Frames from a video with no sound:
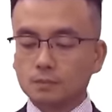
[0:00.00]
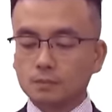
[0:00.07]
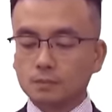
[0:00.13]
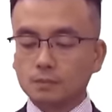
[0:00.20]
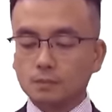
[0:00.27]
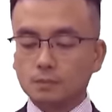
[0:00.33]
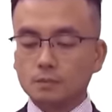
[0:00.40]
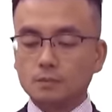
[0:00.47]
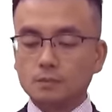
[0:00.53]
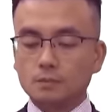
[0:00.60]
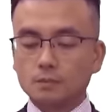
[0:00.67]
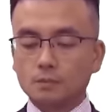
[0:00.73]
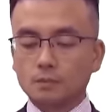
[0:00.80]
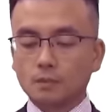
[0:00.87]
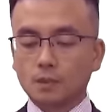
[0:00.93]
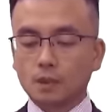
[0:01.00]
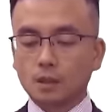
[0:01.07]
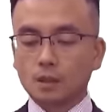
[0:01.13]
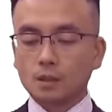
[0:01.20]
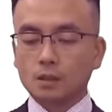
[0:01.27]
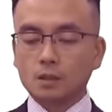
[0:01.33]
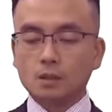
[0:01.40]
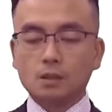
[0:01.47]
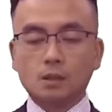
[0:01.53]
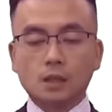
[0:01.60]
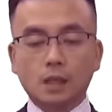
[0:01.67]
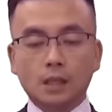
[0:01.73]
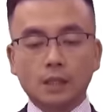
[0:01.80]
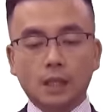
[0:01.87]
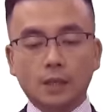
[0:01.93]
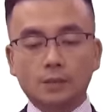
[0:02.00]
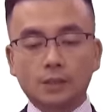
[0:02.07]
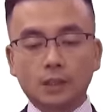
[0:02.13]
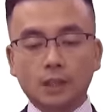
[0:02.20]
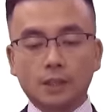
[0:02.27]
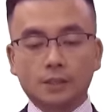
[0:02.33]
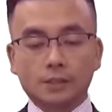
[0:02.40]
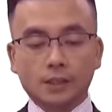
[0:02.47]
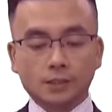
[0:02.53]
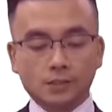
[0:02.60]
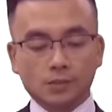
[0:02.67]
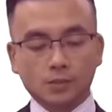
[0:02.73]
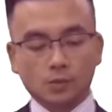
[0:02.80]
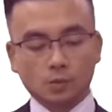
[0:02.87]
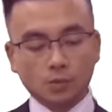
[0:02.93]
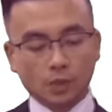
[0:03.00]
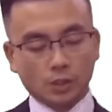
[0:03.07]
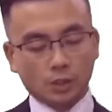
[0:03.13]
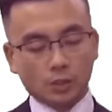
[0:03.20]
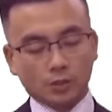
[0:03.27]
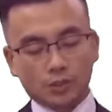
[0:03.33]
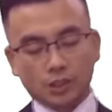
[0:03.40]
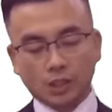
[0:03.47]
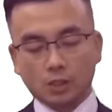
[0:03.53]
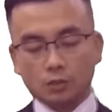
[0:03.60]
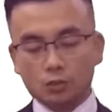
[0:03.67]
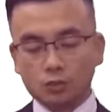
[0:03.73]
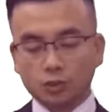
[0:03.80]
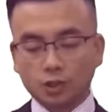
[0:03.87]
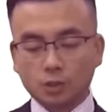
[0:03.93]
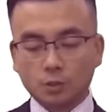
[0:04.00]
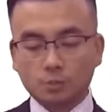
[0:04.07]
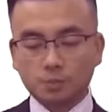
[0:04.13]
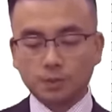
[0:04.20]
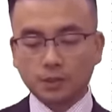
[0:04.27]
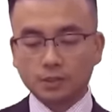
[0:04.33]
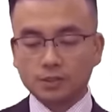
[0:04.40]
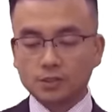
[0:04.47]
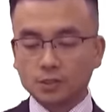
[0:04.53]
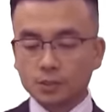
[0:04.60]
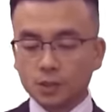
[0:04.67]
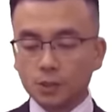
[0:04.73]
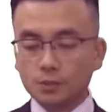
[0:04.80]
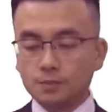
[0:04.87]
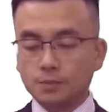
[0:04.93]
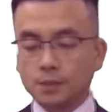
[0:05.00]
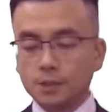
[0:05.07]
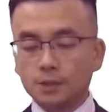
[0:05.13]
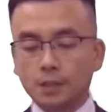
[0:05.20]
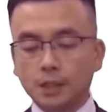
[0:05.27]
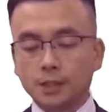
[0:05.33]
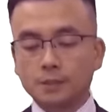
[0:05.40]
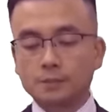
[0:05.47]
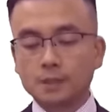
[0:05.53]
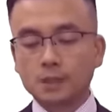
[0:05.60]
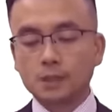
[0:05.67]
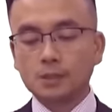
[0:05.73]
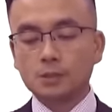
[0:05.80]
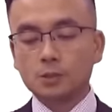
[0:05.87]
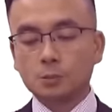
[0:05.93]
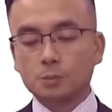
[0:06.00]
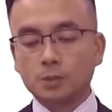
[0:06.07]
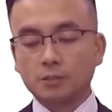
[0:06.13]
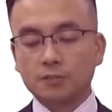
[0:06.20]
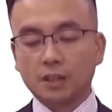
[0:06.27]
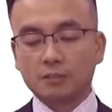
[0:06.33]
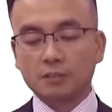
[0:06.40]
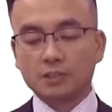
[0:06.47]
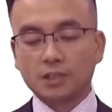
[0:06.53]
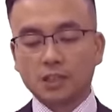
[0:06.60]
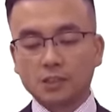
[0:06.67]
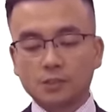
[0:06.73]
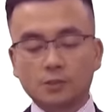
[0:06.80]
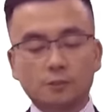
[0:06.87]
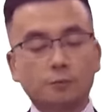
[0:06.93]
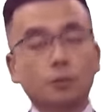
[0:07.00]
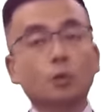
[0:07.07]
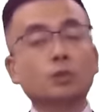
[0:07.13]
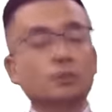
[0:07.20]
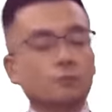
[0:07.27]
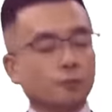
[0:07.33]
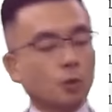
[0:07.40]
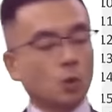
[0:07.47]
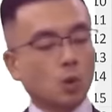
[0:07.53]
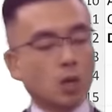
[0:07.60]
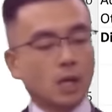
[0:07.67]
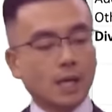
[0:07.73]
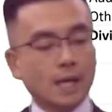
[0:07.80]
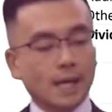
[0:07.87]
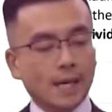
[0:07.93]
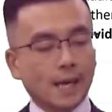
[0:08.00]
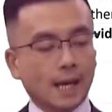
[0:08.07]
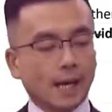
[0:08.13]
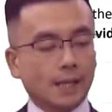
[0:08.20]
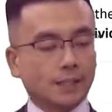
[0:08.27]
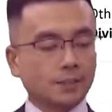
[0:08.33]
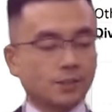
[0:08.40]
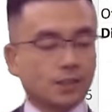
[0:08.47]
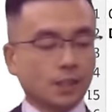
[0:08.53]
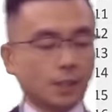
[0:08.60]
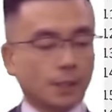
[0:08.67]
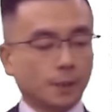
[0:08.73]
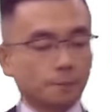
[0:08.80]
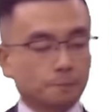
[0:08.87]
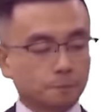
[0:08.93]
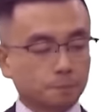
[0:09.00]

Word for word: And underlying this, we use control plus U, okay? So profit after tax, 44.80 here.